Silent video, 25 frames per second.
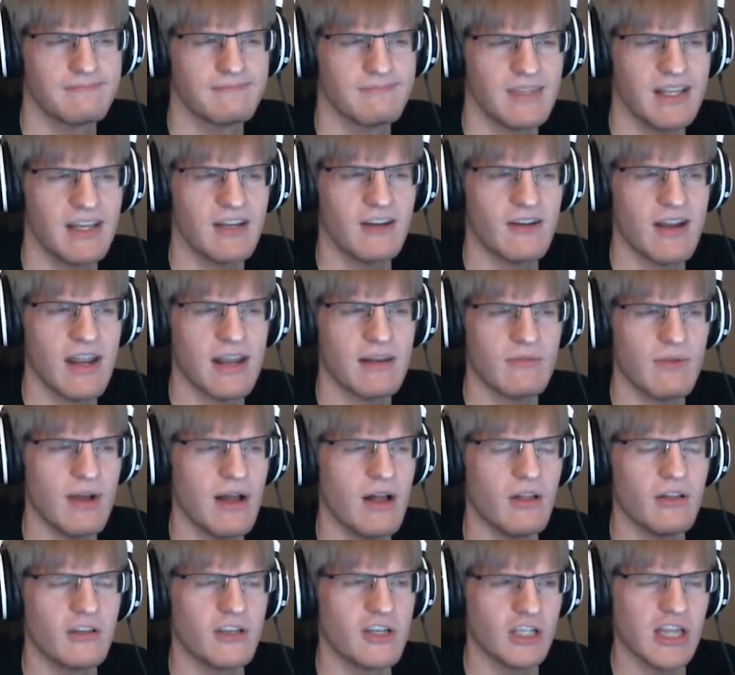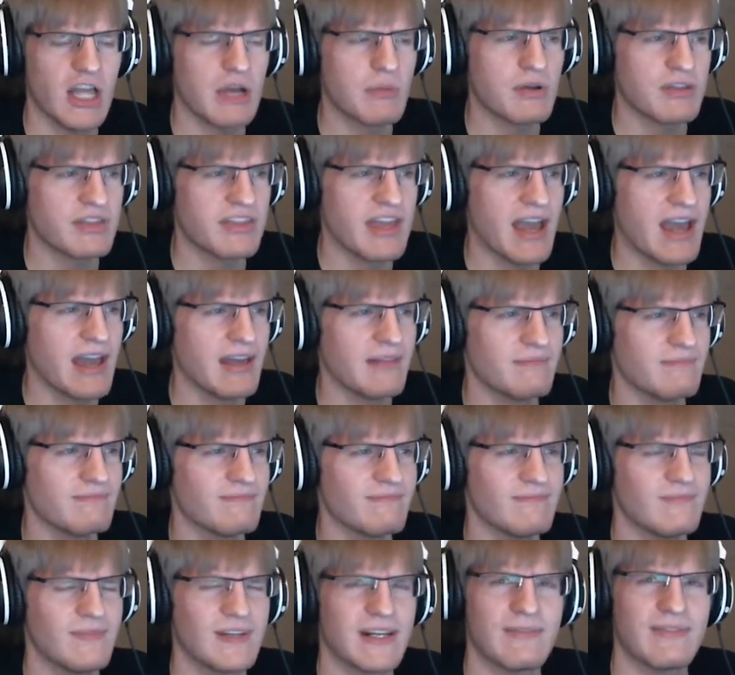All right, well, good luck with that.
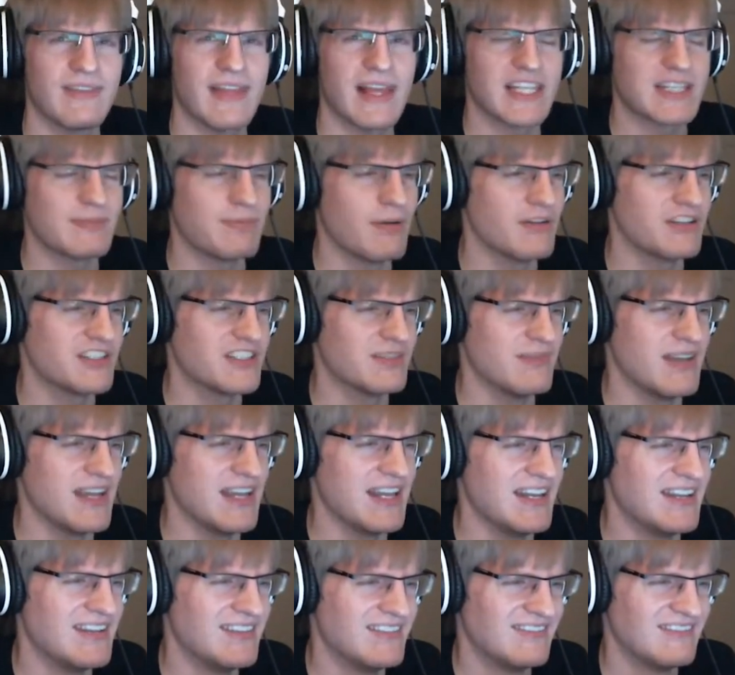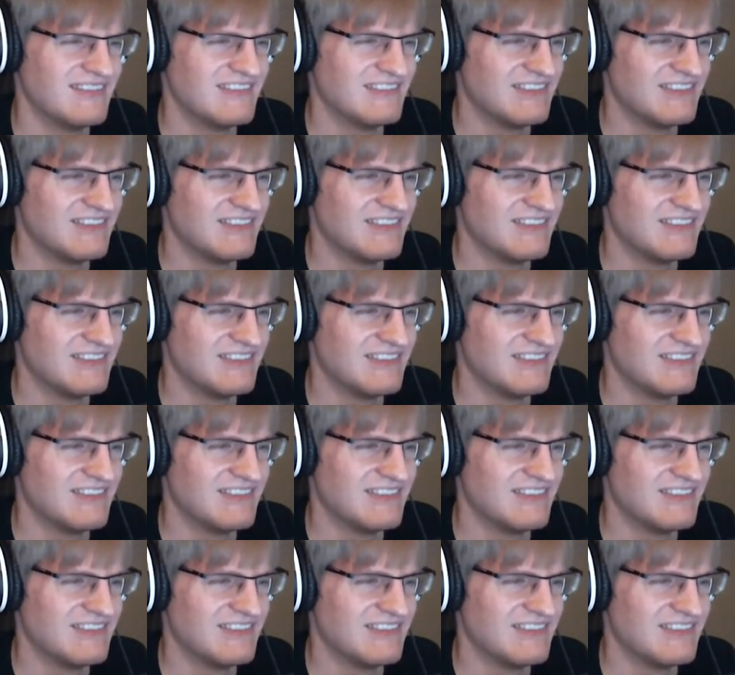Whatever that's supposed to mean.